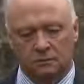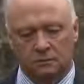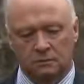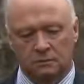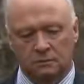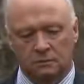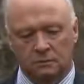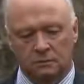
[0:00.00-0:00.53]

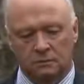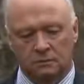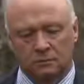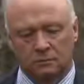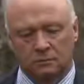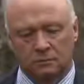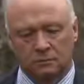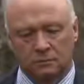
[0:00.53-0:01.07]

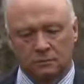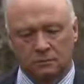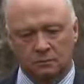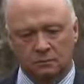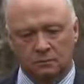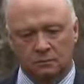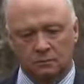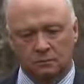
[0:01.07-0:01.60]

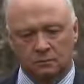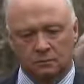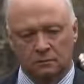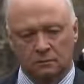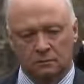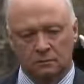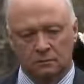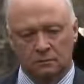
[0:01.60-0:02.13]

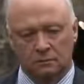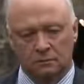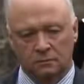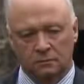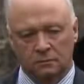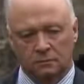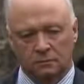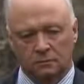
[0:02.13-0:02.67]

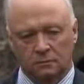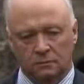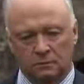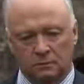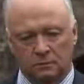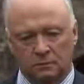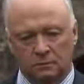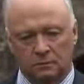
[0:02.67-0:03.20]

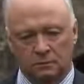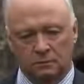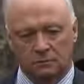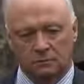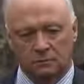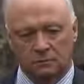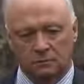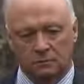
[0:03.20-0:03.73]

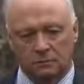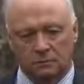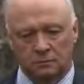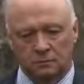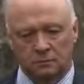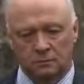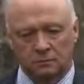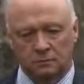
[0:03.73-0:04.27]

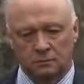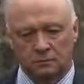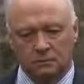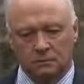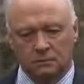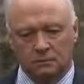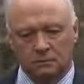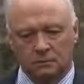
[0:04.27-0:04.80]
[no speech]